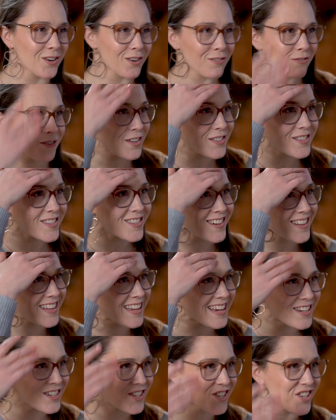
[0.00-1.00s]
or it feels a little
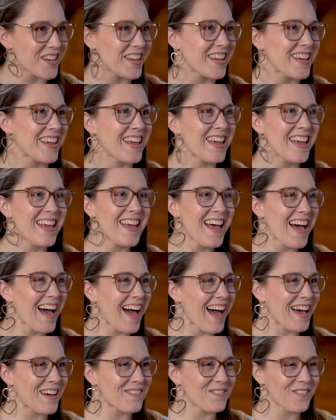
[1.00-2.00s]
itchy,
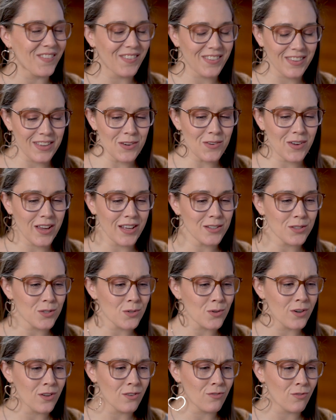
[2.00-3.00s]
um, you can
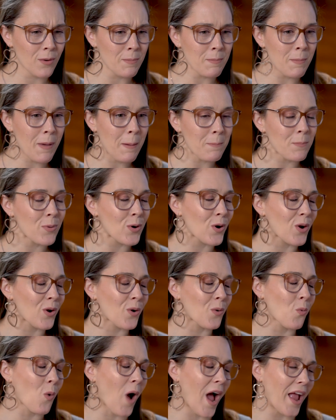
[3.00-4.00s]
sort of
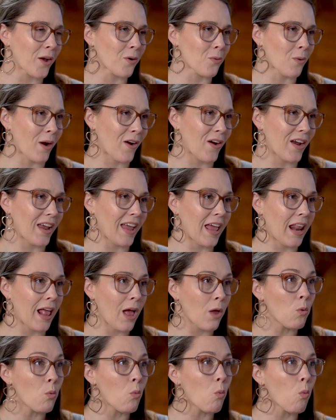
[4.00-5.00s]
remember why you're wearing it
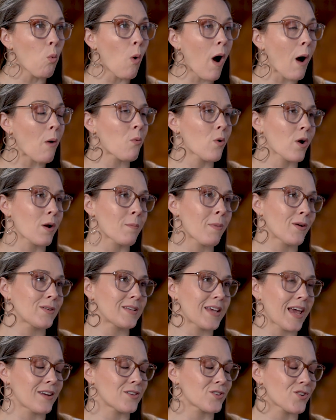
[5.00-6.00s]
and what we're about
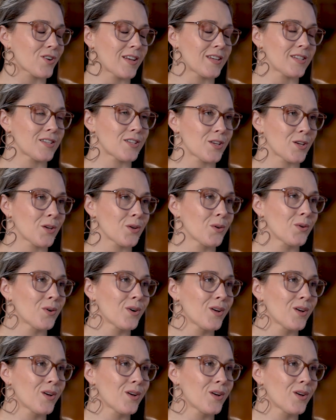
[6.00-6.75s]
to enter into.